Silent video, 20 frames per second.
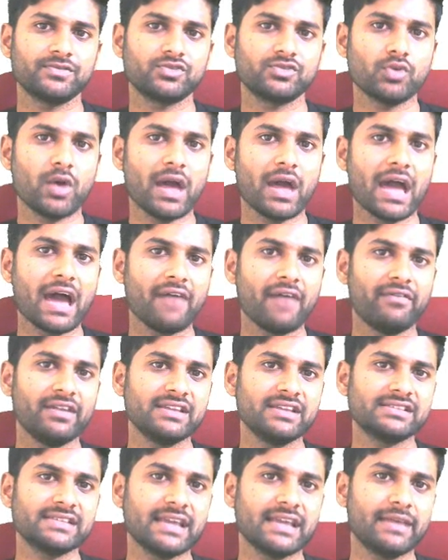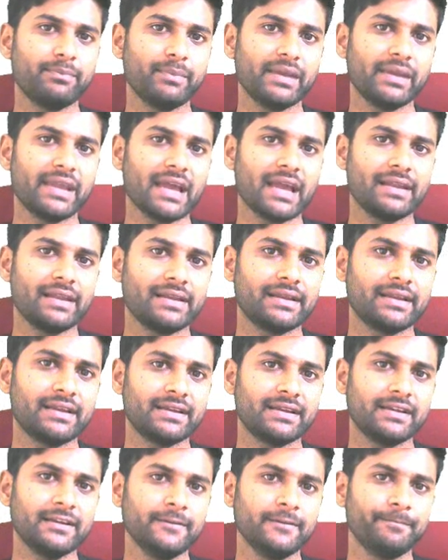So average can be
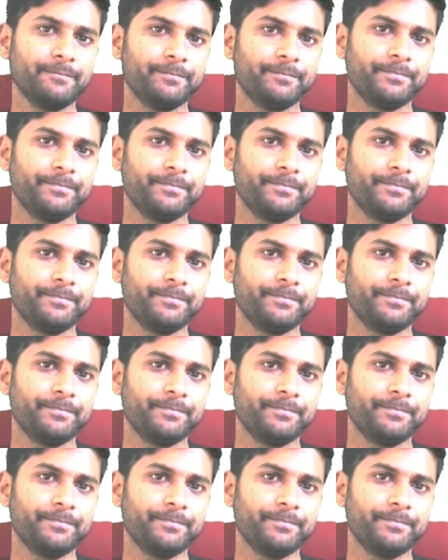calculated